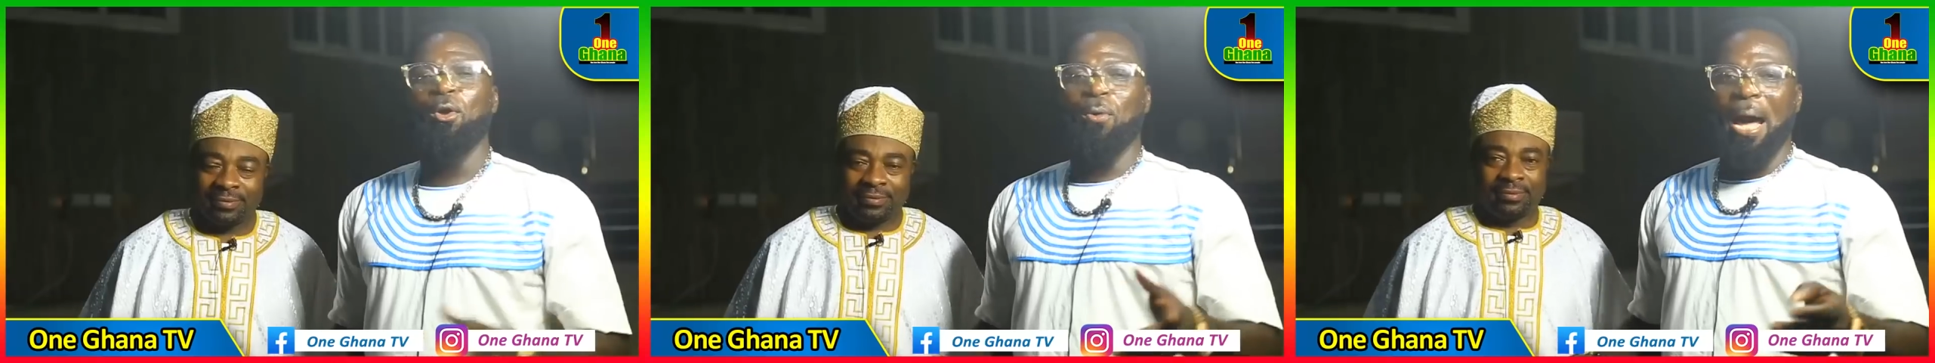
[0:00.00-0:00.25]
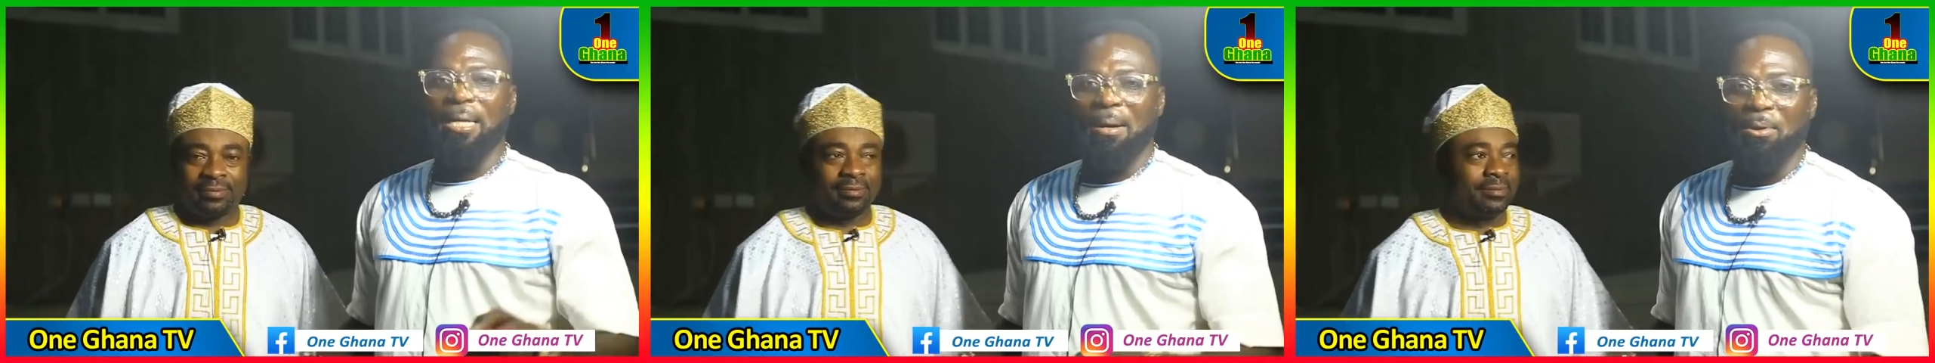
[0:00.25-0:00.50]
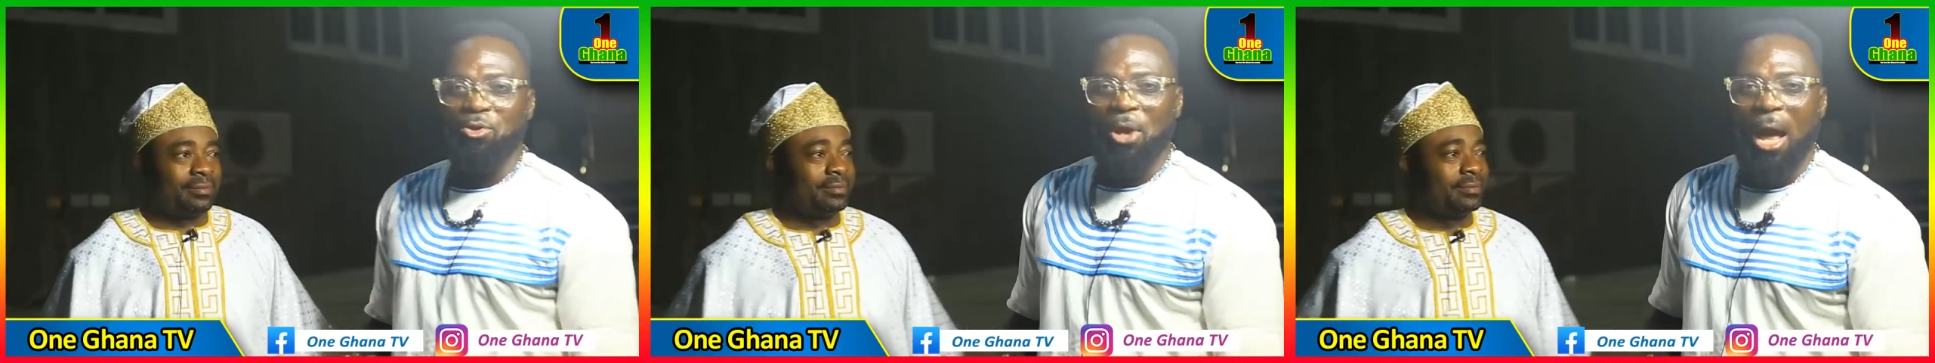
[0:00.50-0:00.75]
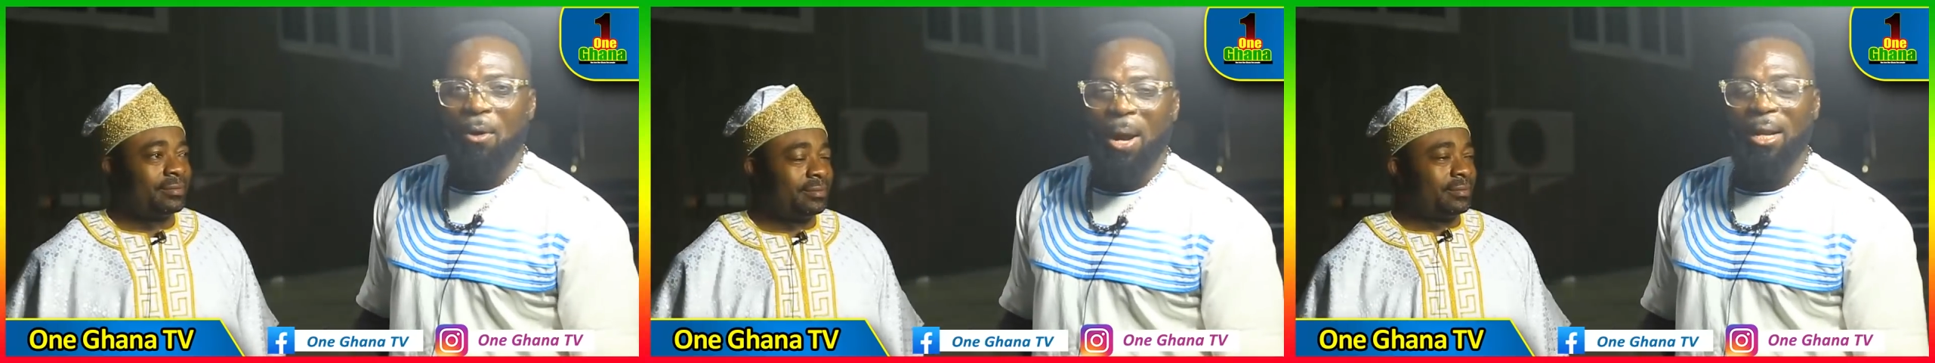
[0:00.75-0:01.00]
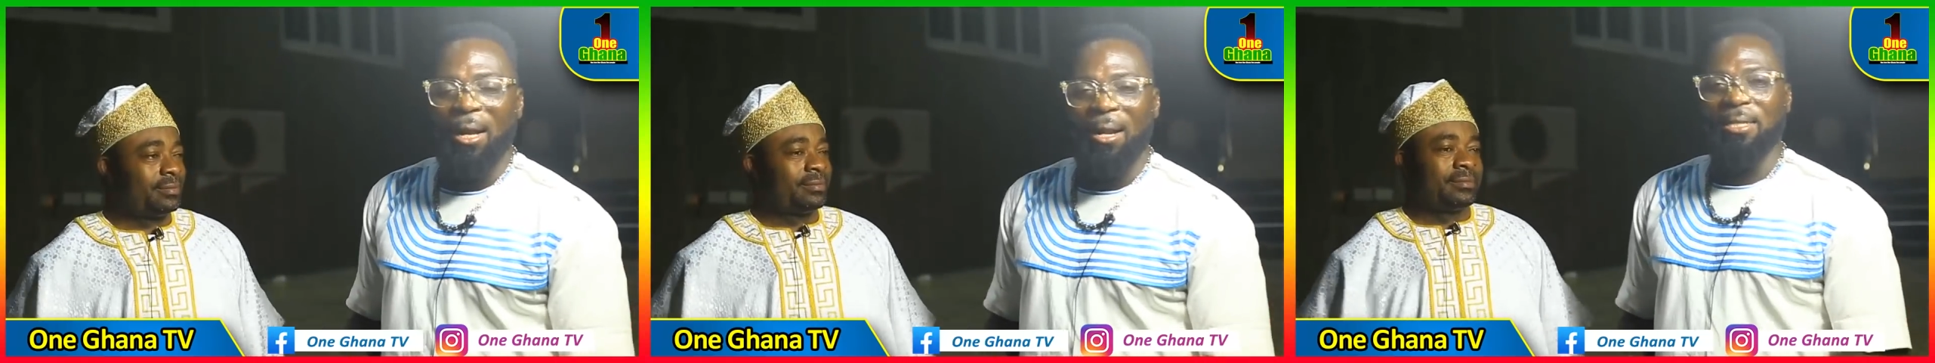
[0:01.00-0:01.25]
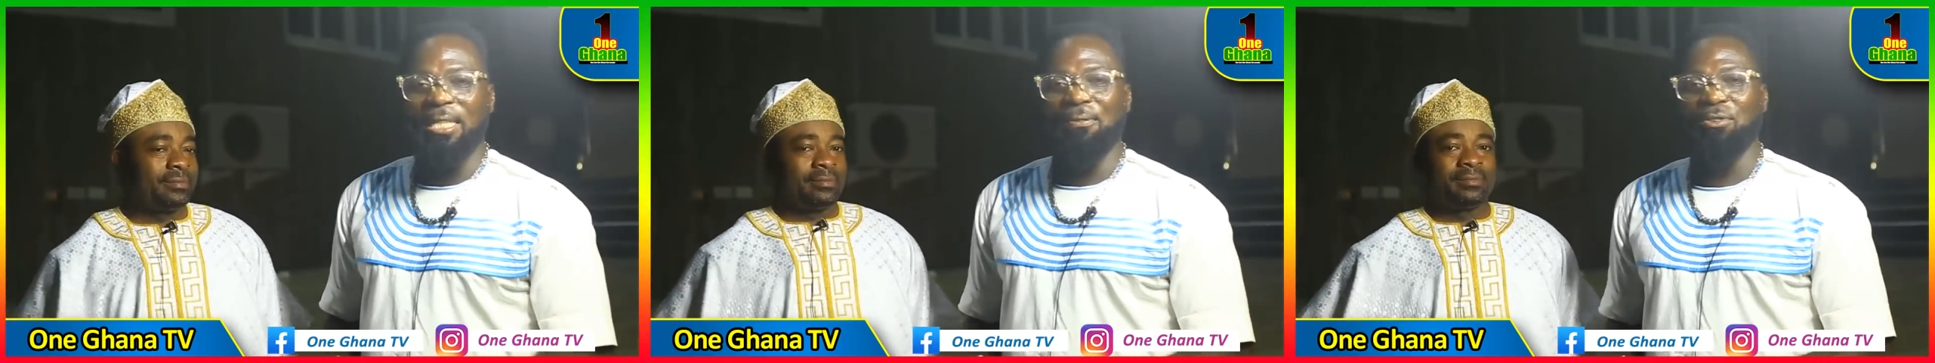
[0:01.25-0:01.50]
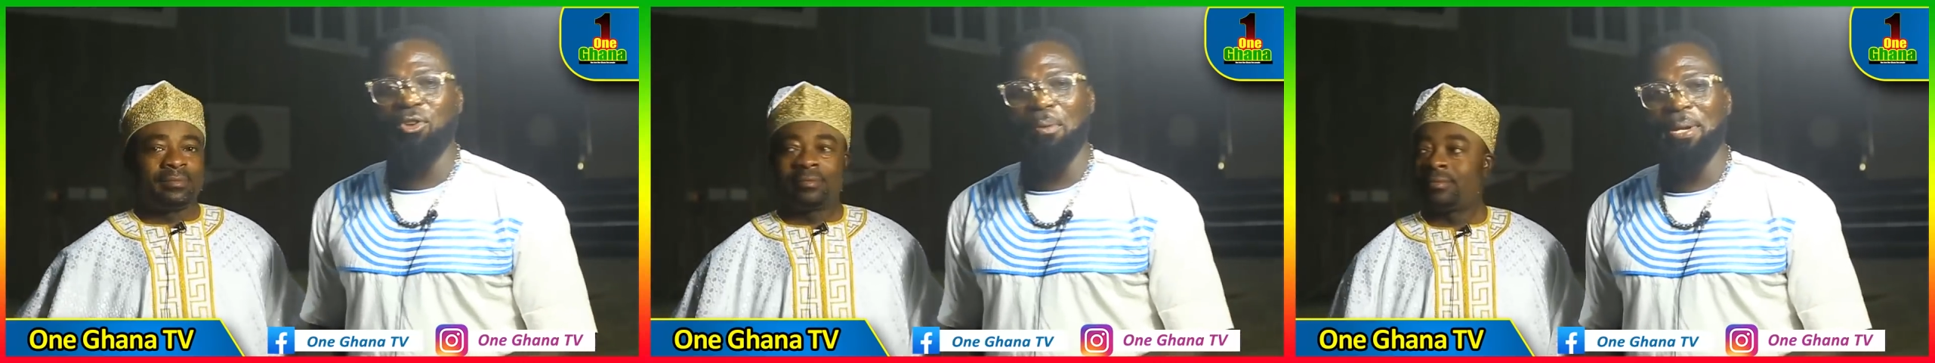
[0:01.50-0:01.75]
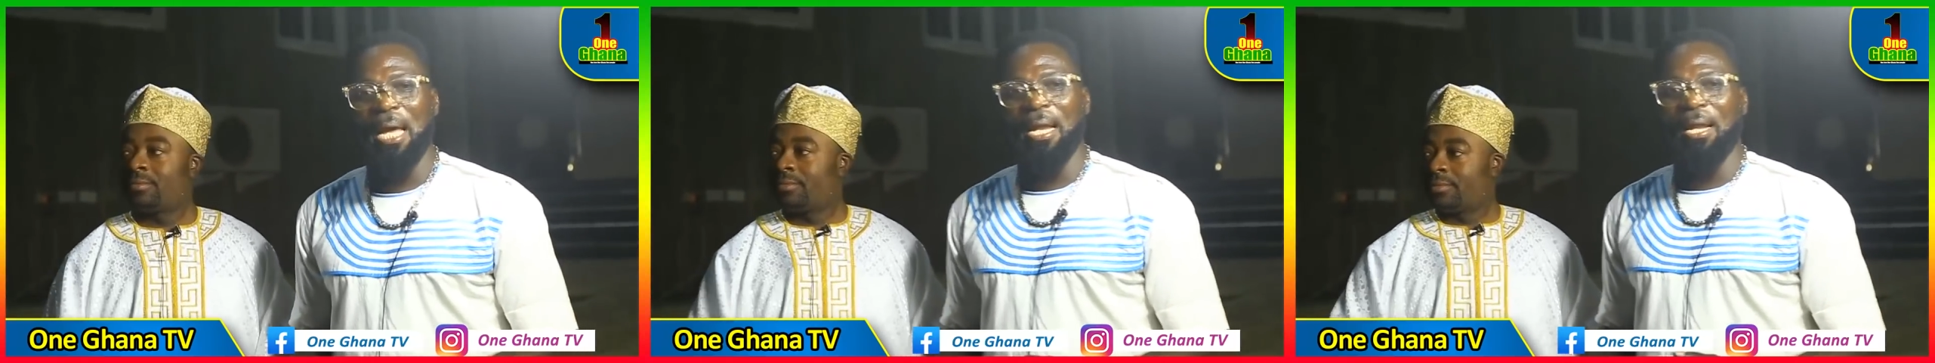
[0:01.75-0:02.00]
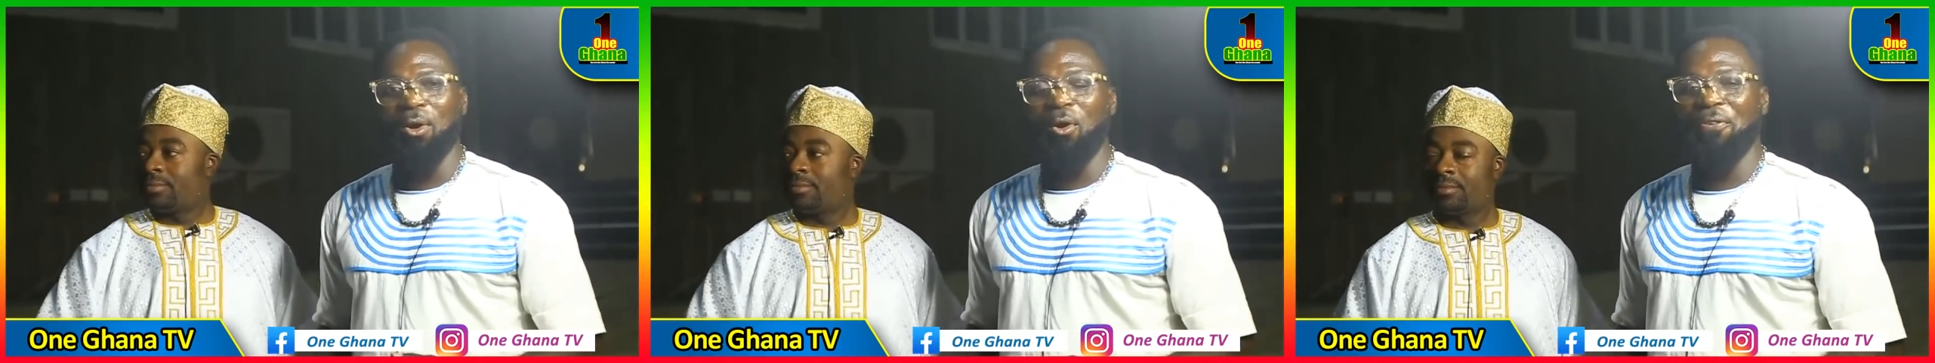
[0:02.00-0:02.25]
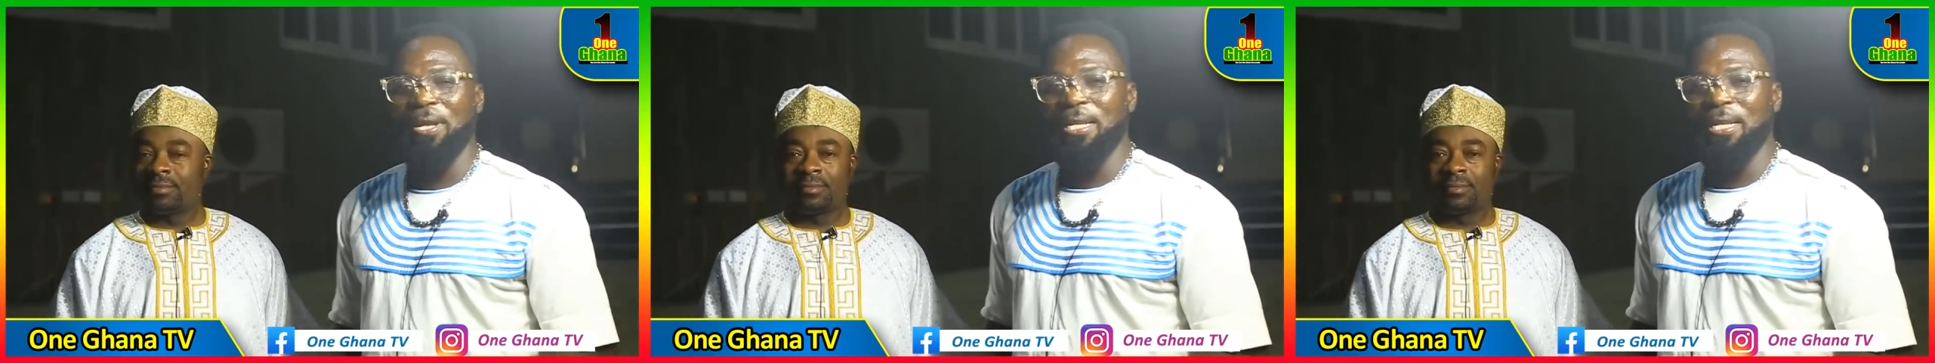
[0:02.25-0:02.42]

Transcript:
Speaker 1: right abusia one Ghana T V srimidiana na kofia